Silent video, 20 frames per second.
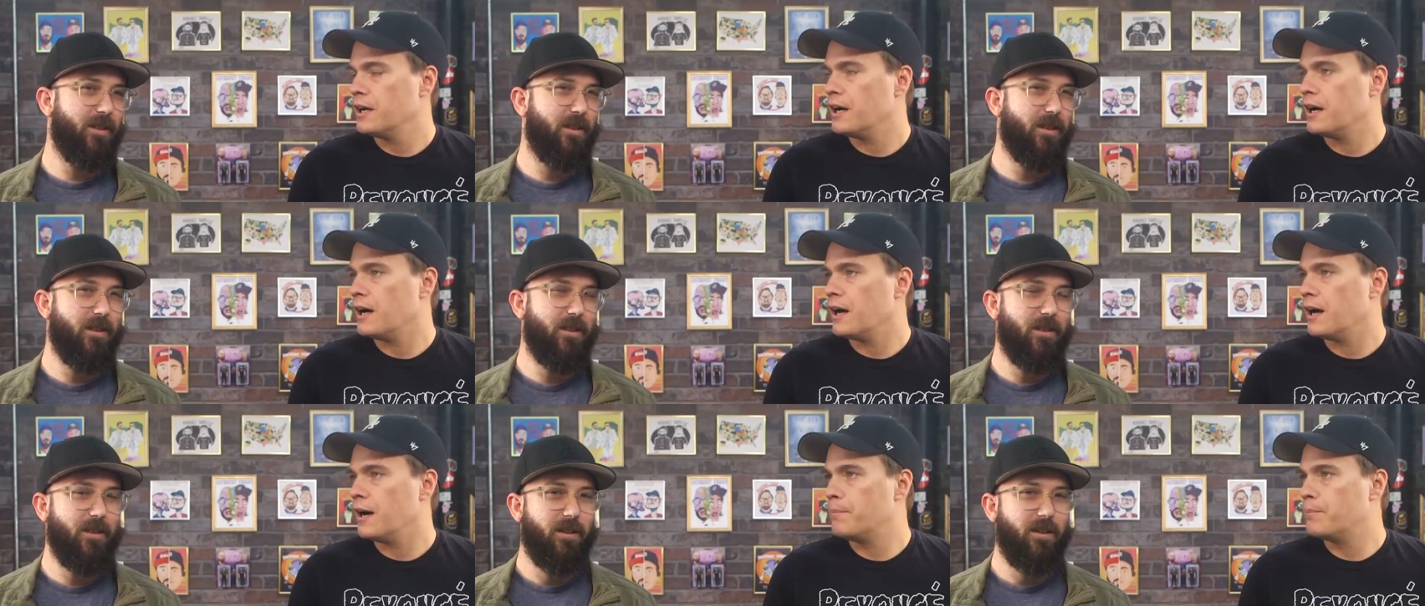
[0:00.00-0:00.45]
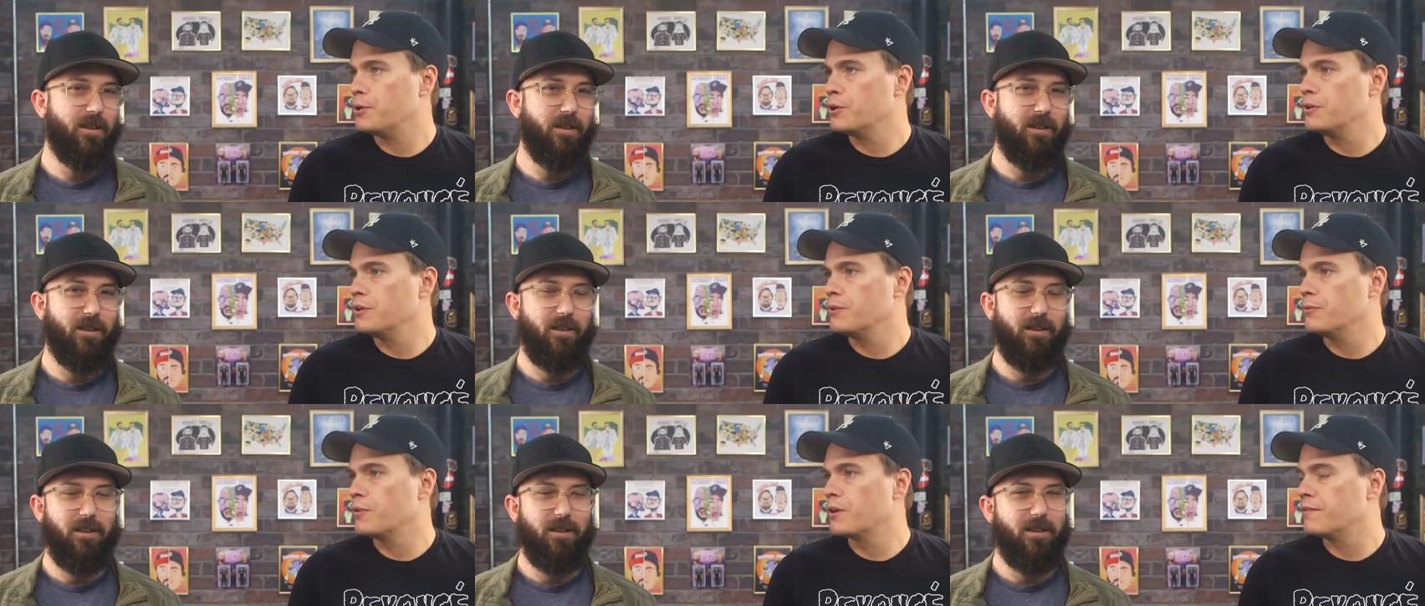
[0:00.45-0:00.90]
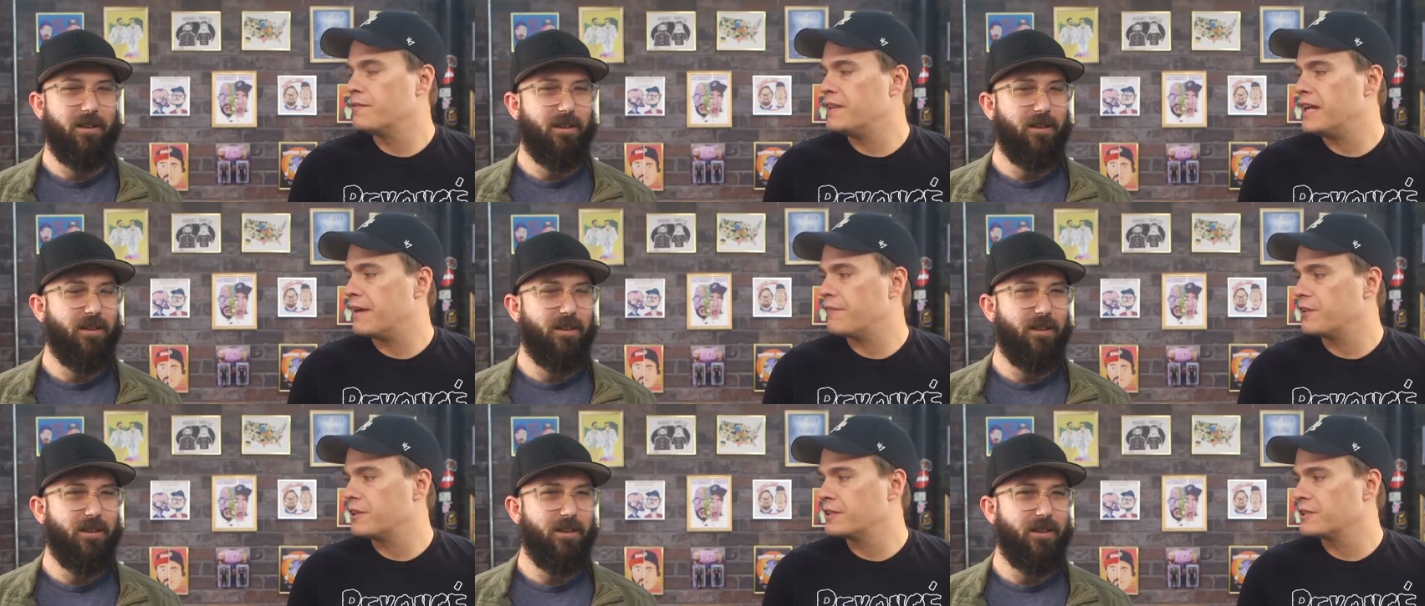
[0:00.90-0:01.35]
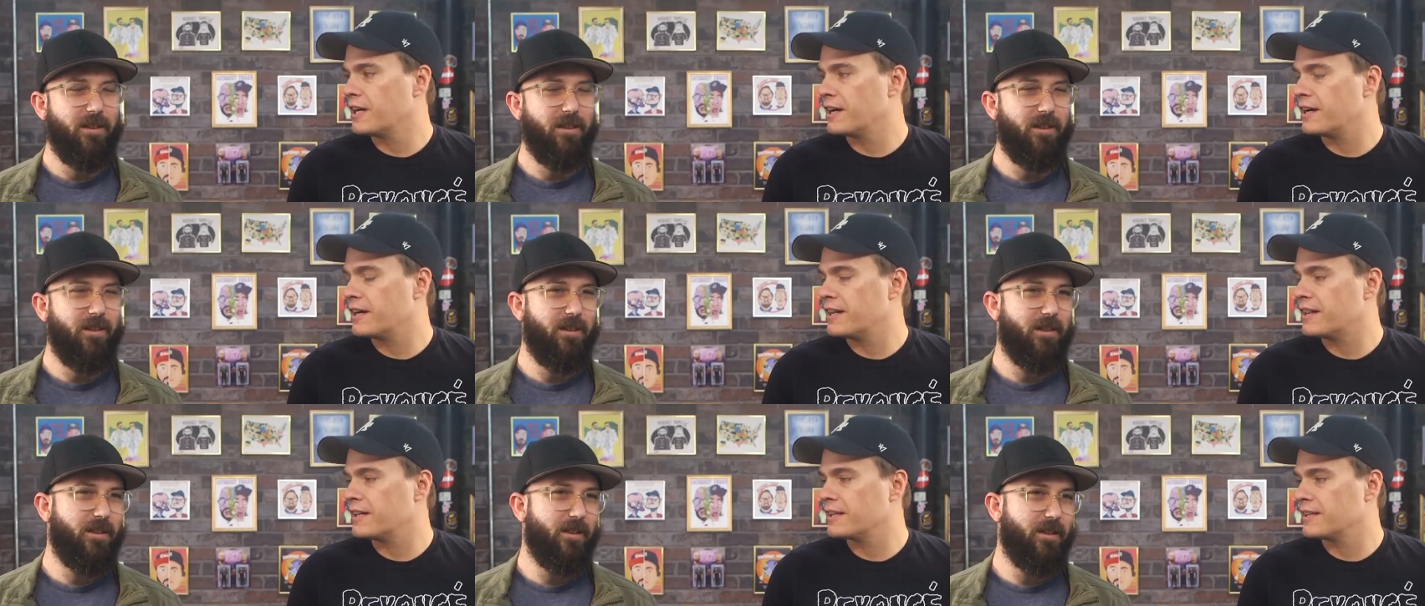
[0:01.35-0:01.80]
Speaker 1: Uh, Putin would have never
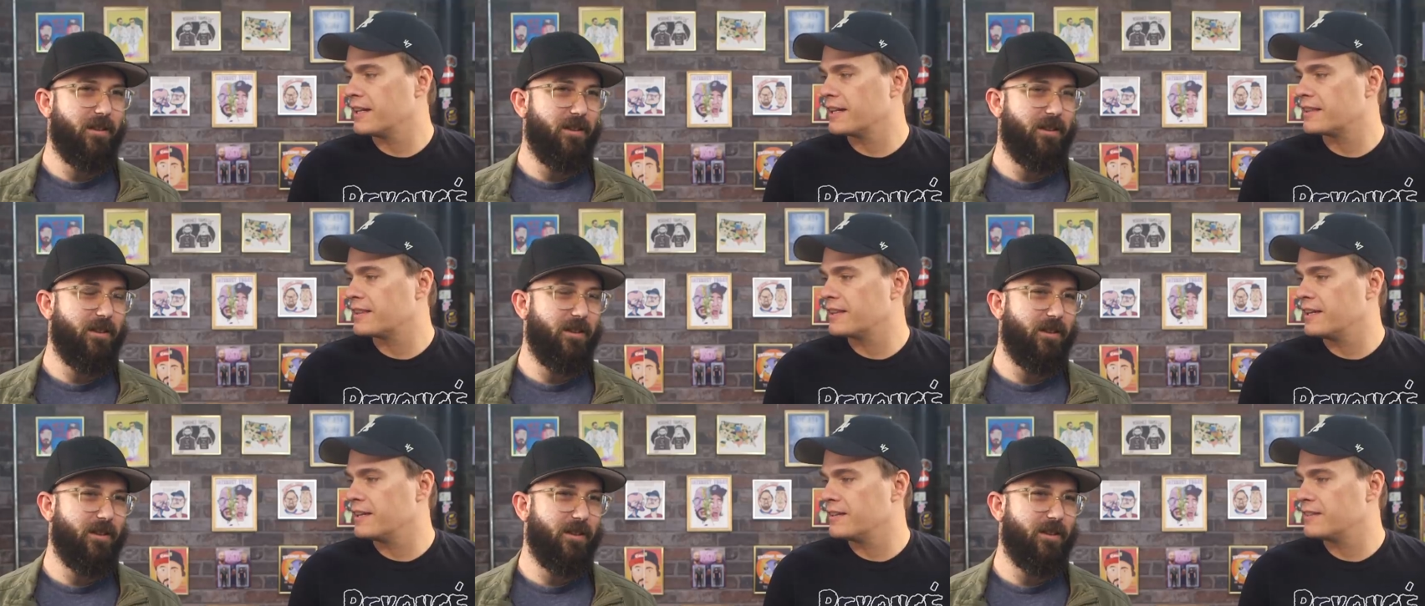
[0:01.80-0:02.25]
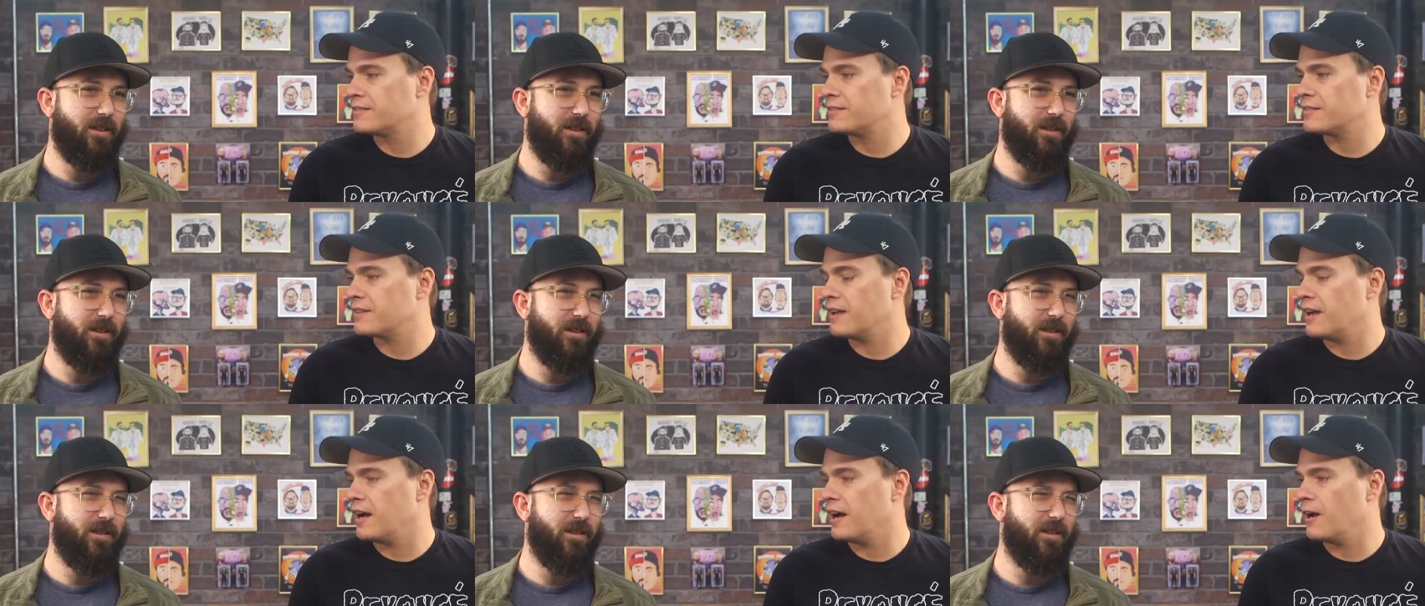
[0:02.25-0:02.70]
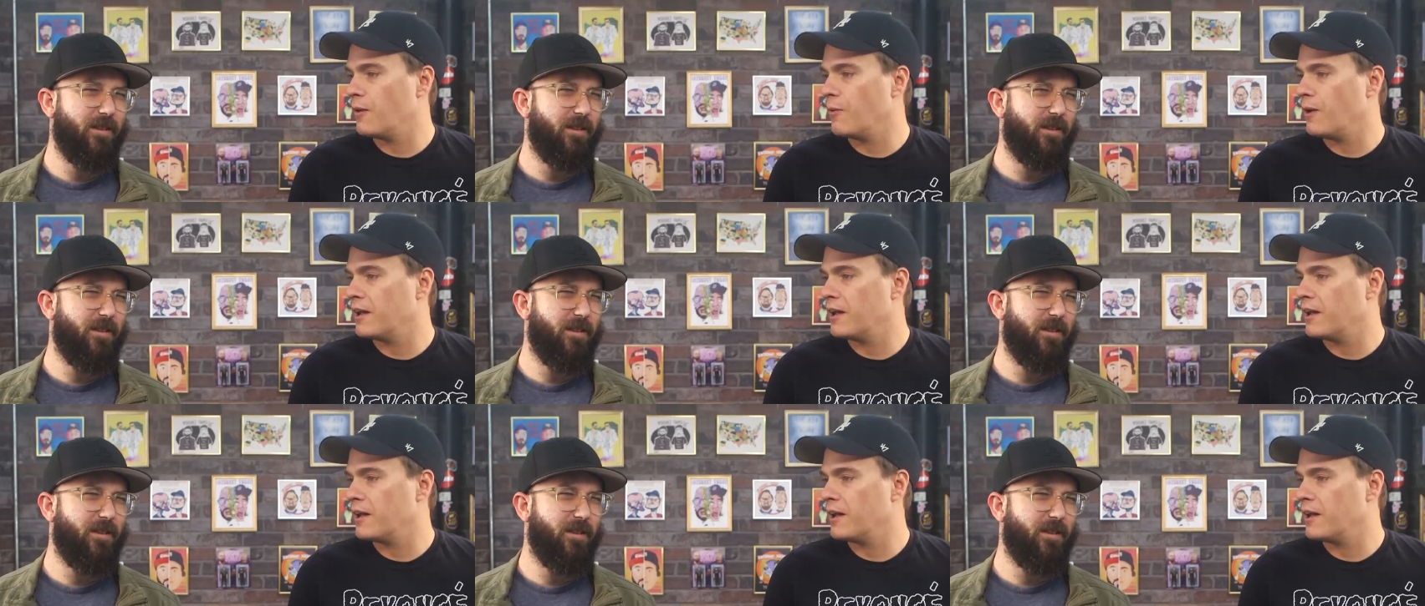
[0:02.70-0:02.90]
done anything like this uh,